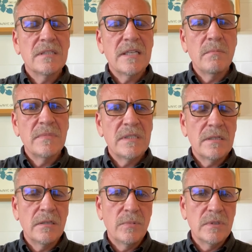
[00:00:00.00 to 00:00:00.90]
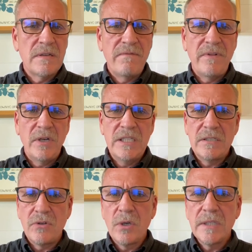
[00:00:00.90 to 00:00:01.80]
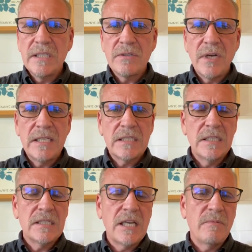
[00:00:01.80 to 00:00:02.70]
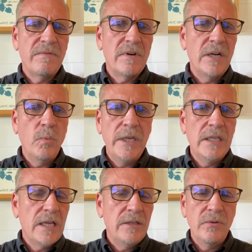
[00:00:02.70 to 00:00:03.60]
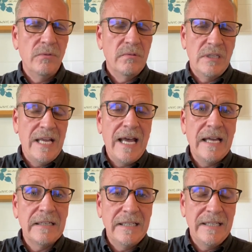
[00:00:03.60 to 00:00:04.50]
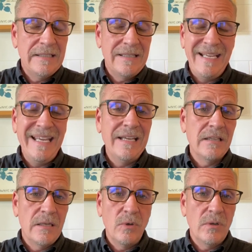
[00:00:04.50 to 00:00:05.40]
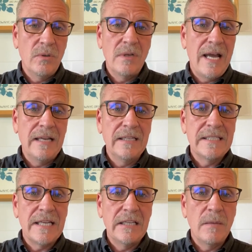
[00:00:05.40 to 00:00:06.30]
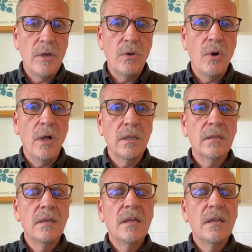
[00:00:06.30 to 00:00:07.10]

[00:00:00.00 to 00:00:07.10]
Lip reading: Some syllables are very strongly stressed and some are very weak, and you can hardly hear them or hardly say them at all.